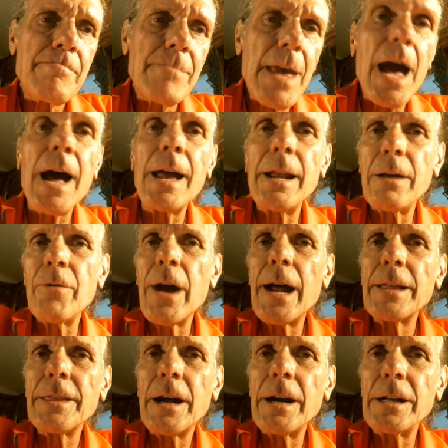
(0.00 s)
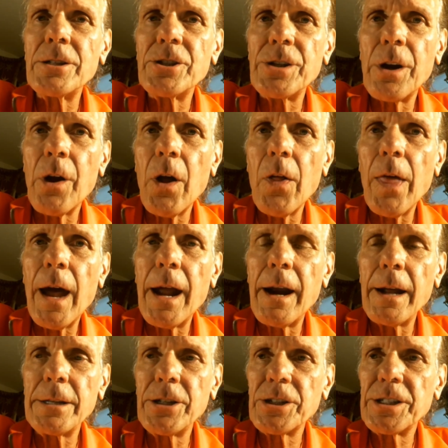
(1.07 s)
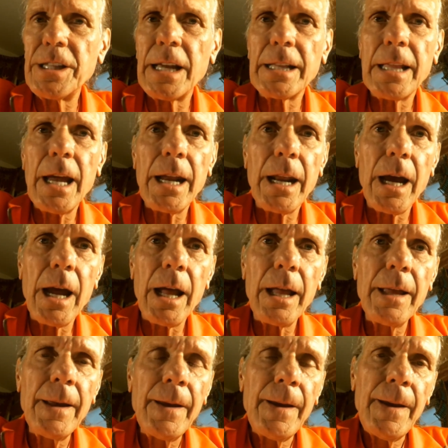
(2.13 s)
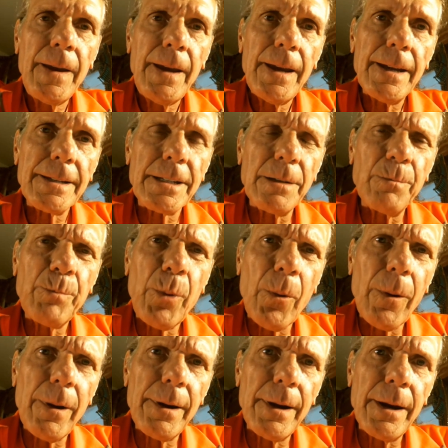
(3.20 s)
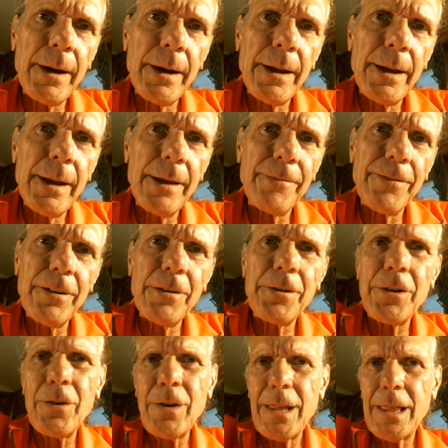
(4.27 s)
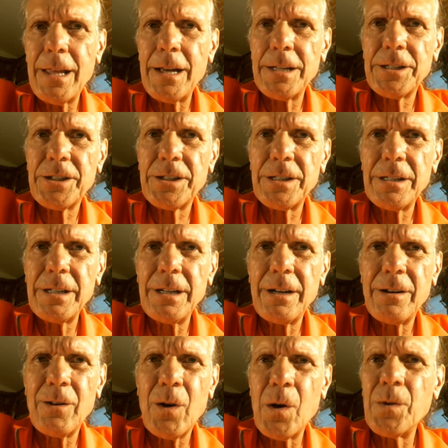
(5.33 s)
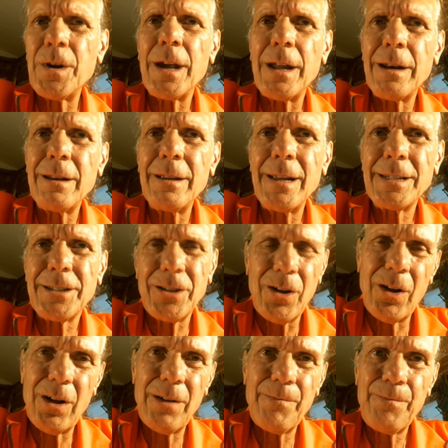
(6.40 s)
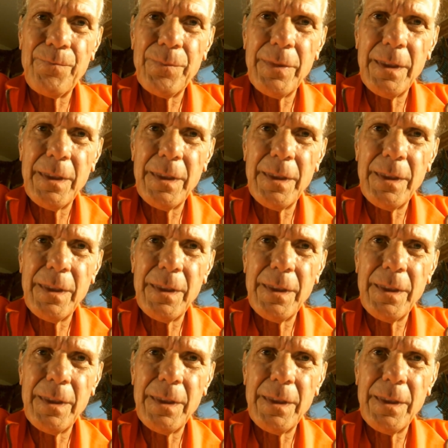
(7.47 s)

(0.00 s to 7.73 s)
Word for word: yeah, anyway, I thought I'd share all that. I just think that uh, it's important if you're doing this, you know, own it. That's all.